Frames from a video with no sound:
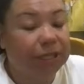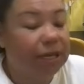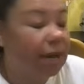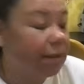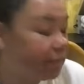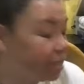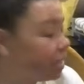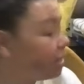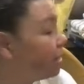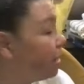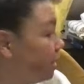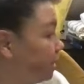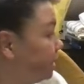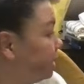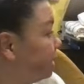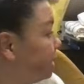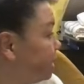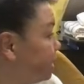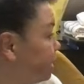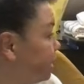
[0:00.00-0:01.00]
I think
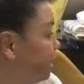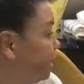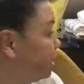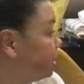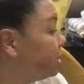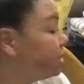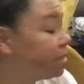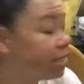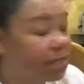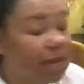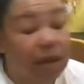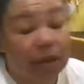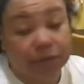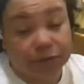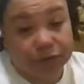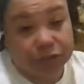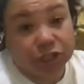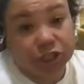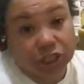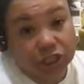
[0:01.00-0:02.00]
it is time
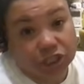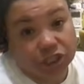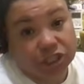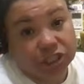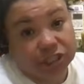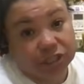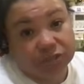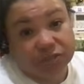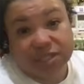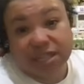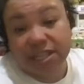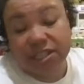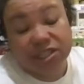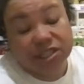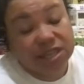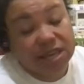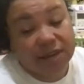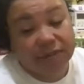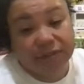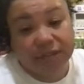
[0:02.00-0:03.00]
to change the needles. I just
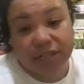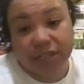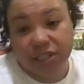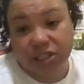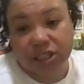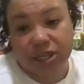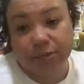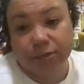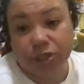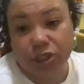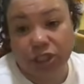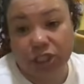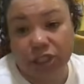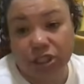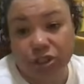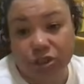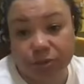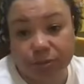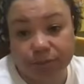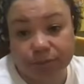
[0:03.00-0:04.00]
haven't had time to change
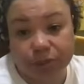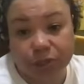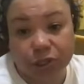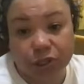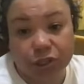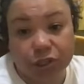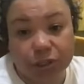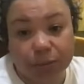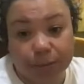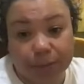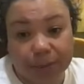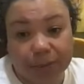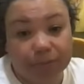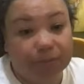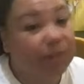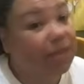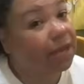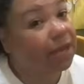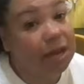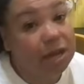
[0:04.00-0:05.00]
them. So it could have been.
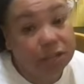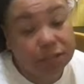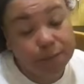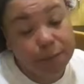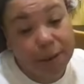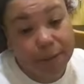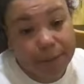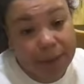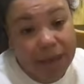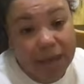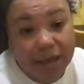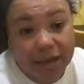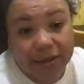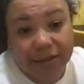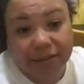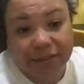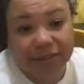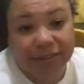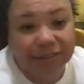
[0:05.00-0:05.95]
Thank God it's my bag.